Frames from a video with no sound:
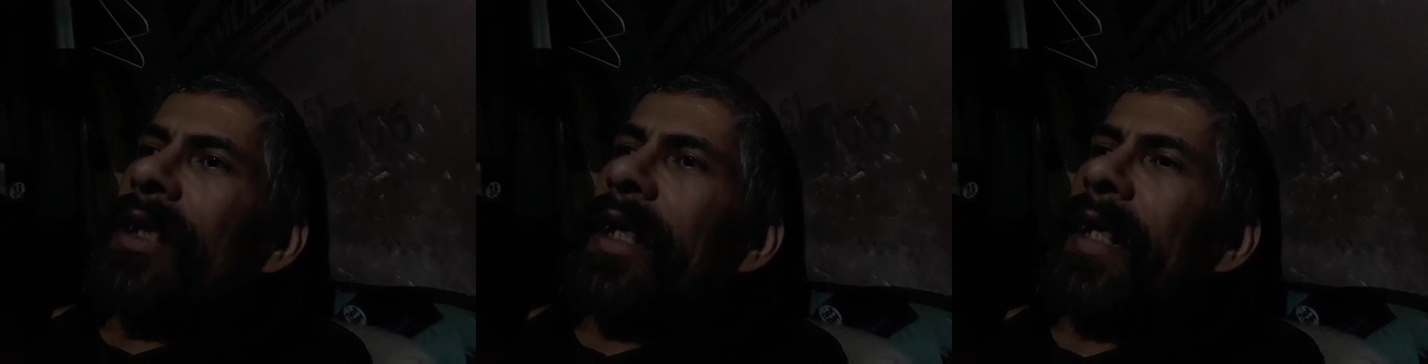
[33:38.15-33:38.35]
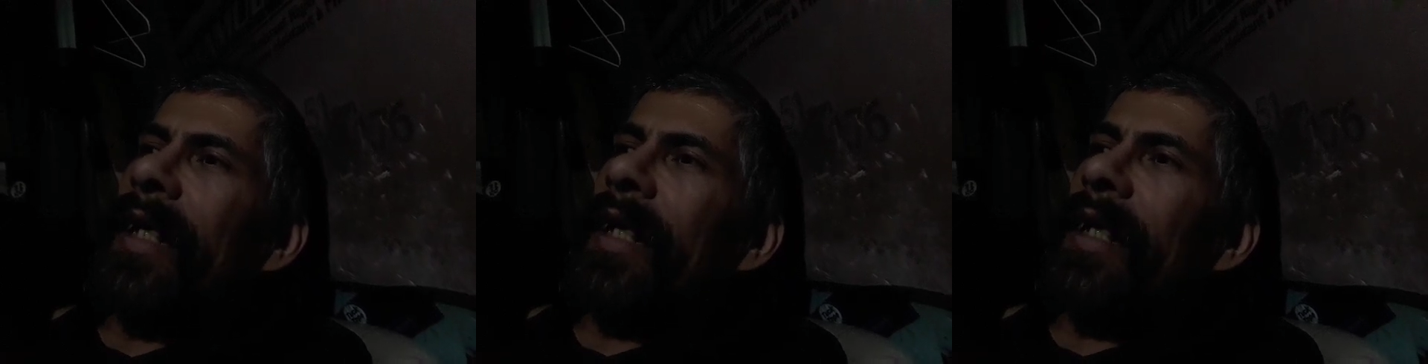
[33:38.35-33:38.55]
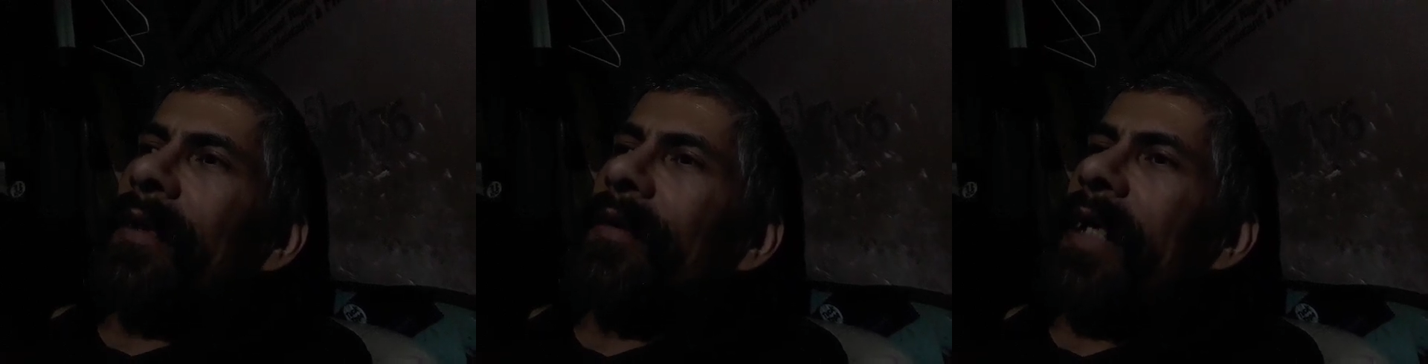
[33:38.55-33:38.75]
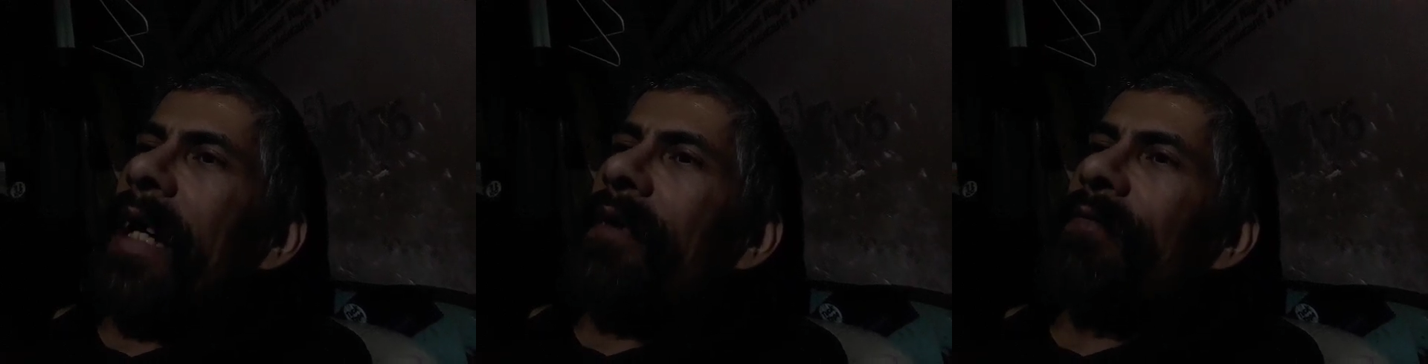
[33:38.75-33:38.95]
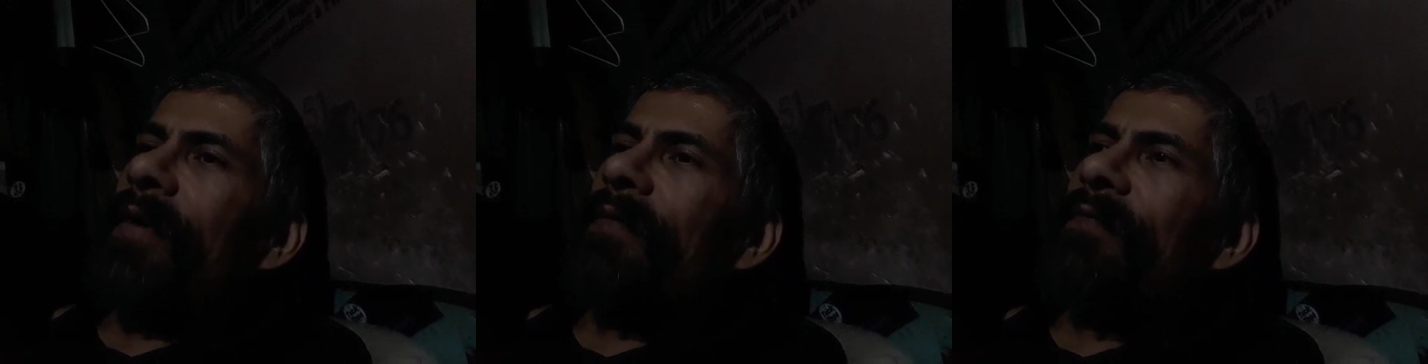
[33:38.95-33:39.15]

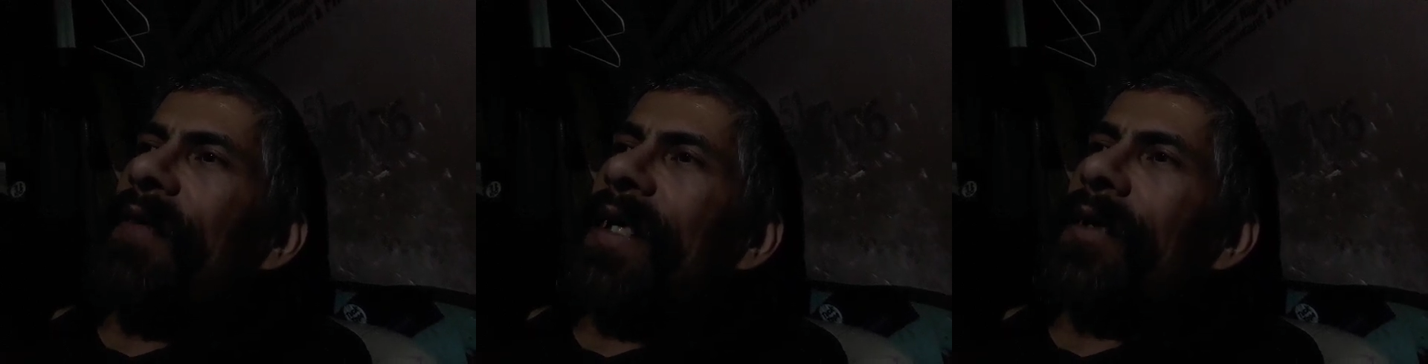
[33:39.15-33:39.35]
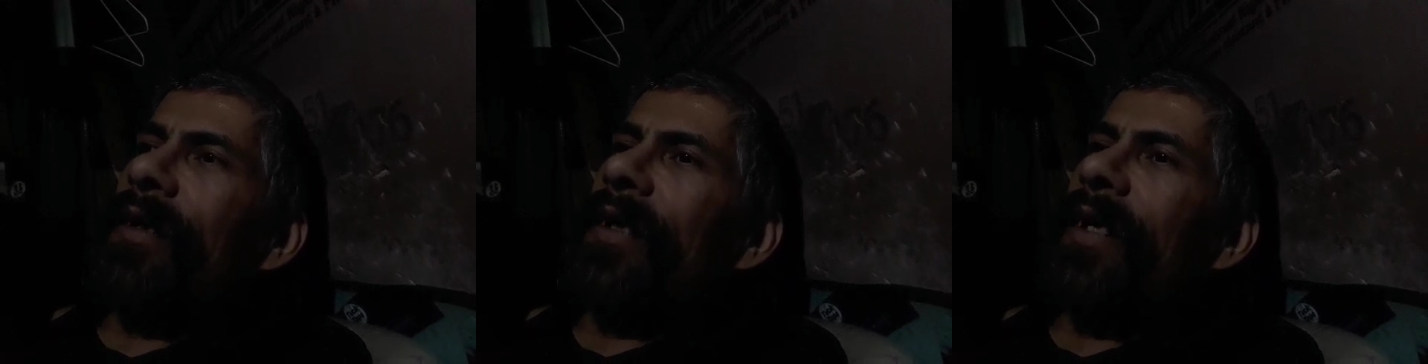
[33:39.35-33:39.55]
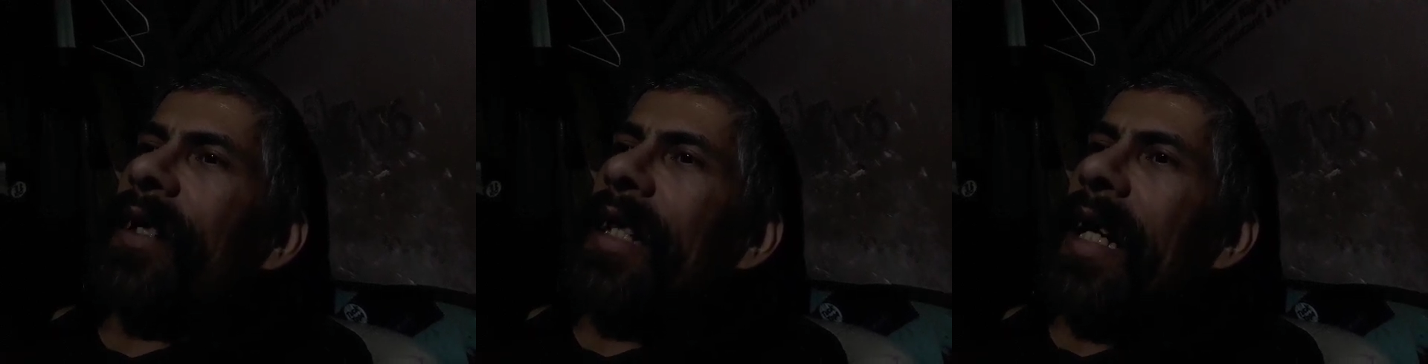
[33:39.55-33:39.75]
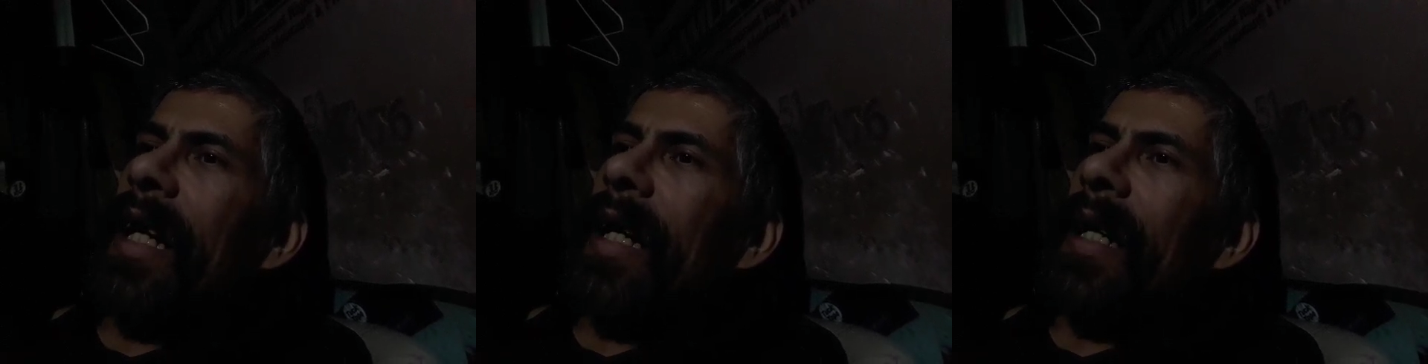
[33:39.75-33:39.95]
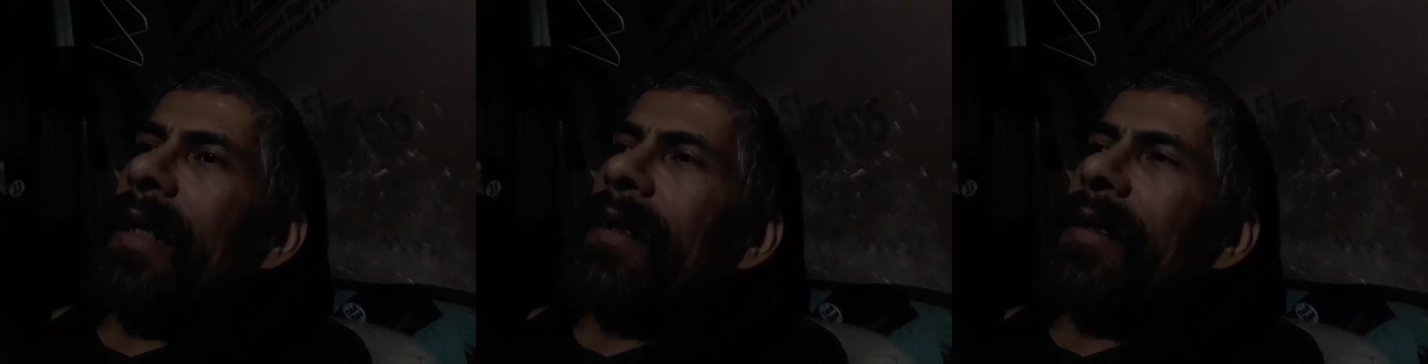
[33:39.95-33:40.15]
that revealed
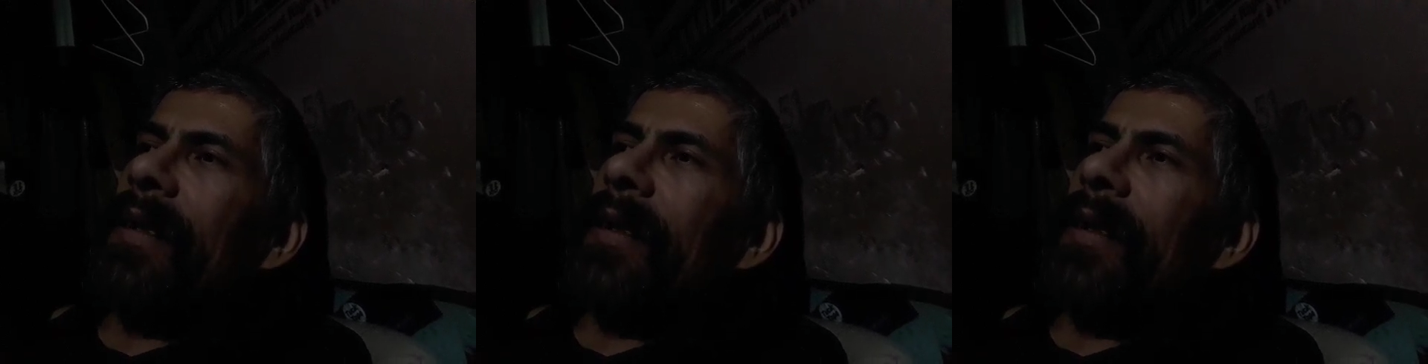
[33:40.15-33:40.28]
that